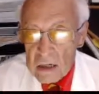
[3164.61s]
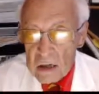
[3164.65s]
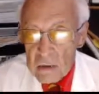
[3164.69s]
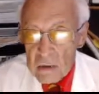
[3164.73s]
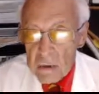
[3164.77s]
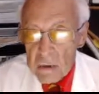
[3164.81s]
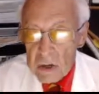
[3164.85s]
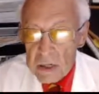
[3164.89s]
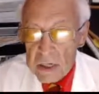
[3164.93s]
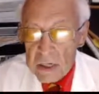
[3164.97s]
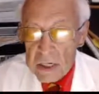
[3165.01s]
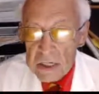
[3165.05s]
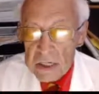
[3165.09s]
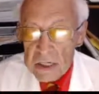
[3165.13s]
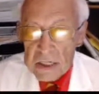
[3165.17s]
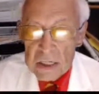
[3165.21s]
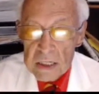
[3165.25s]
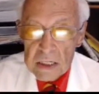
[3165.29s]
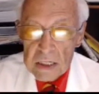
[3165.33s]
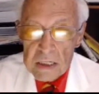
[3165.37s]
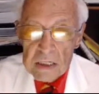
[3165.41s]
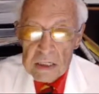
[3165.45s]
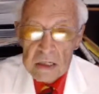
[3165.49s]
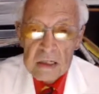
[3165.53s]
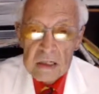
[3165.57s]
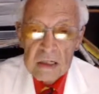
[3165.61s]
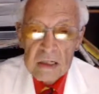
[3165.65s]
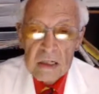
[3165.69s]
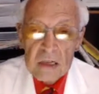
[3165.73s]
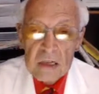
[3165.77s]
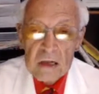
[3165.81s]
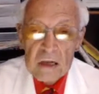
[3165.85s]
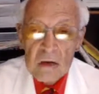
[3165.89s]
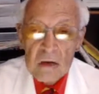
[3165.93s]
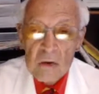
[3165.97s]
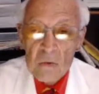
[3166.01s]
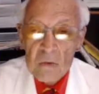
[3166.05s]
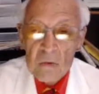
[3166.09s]
what he did
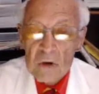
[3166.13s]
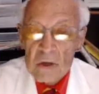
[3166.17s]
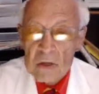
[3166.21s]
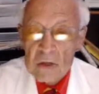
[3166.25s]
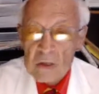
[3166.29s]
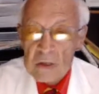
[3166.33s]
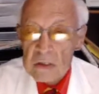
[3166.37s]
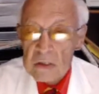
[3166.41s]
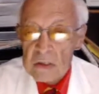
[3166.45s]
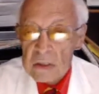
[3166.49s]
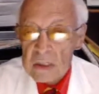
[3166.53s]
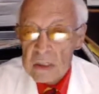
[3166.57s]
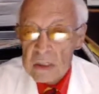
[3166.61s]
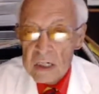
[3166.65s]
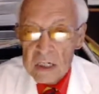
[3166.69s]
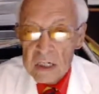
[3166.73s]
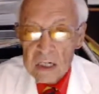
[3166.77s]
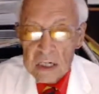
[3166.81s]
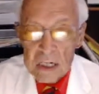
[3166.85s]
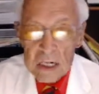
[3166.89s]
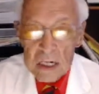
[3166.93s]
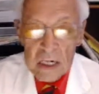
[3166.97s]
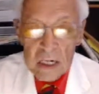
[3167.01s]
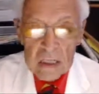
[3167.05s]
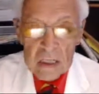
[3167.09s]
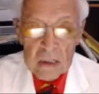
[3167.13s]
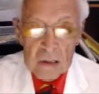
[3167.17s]
was he